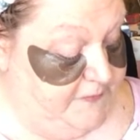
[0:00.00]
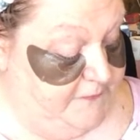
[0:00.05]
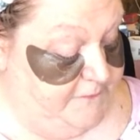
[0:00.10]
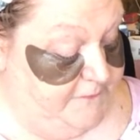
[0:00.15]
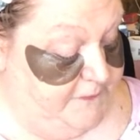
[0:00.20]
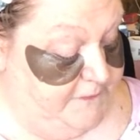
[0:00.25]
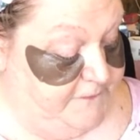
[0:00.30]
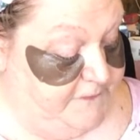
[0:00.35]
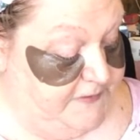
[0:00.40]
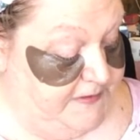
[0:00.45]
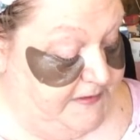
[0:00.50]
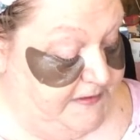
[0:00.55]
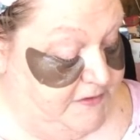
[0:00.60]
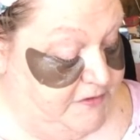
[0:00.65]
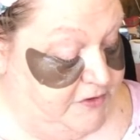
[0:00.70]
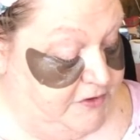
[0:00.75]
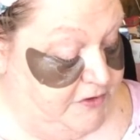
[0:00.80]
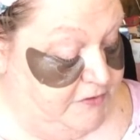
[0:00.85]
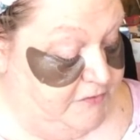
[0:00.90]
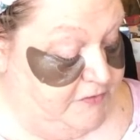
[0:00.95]
to 15
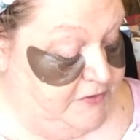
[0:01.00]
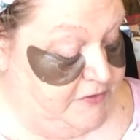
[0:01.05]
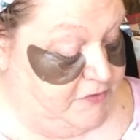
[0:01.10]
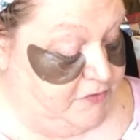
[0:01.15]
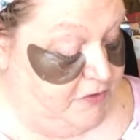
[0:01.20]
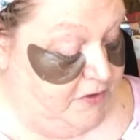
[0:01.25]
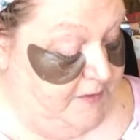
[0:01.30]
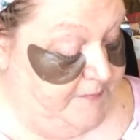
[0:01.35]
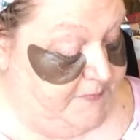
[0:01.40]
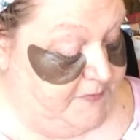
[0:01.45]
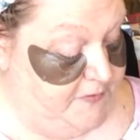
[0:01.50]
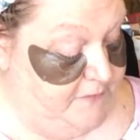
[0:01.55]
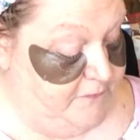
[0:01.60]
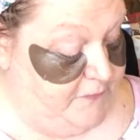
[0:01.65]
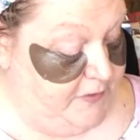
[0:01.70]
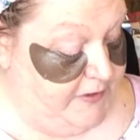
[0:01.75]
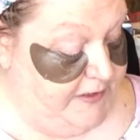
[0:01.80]
generous drops over